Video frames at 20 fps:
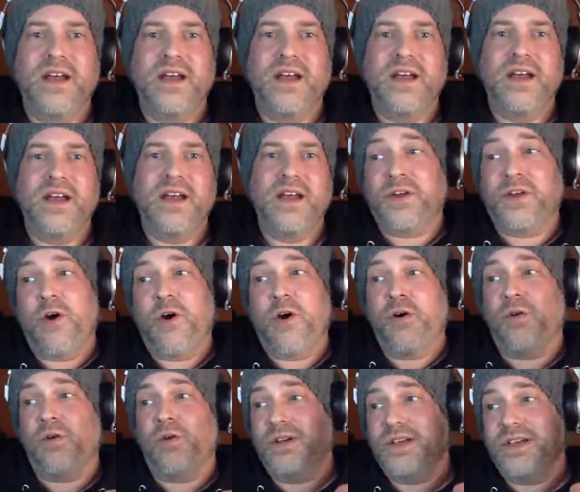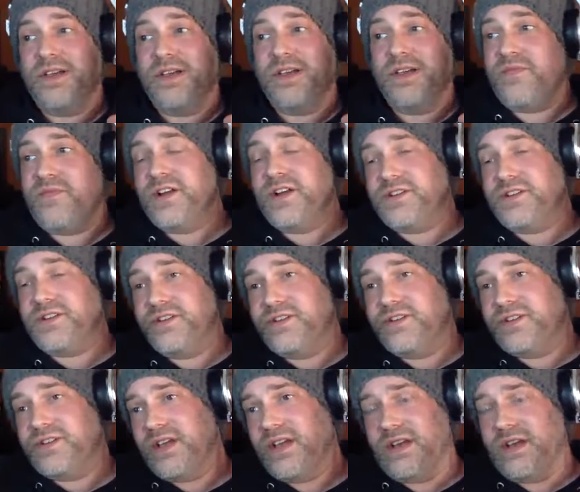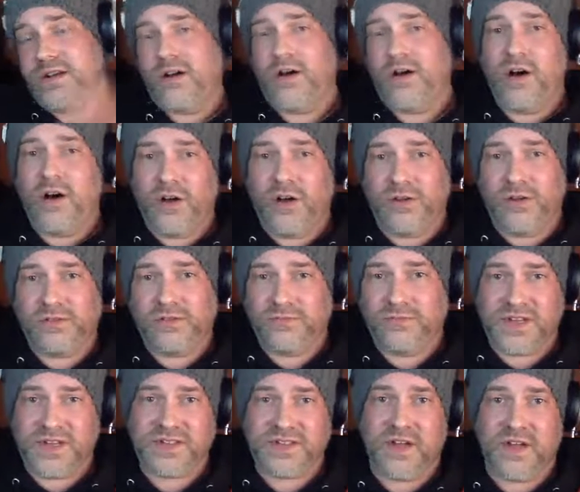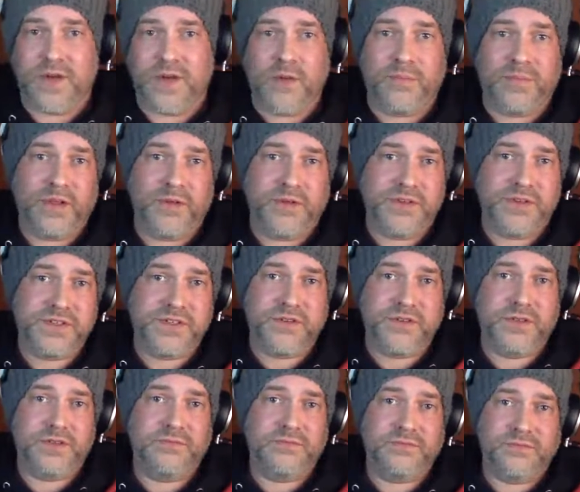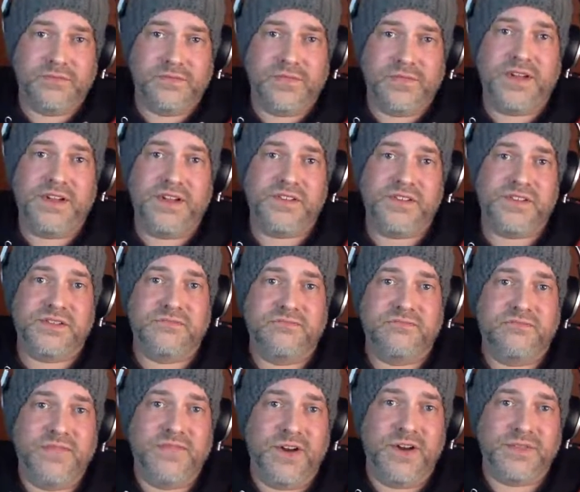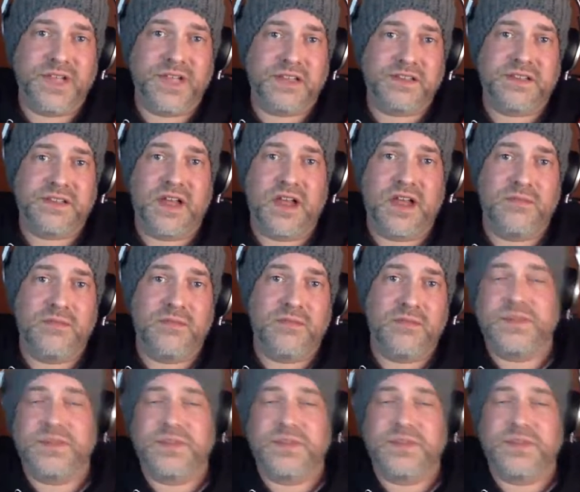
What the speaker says: My only goal is eventually just to get all my stuff uploaded to it. It just, you know, takes time.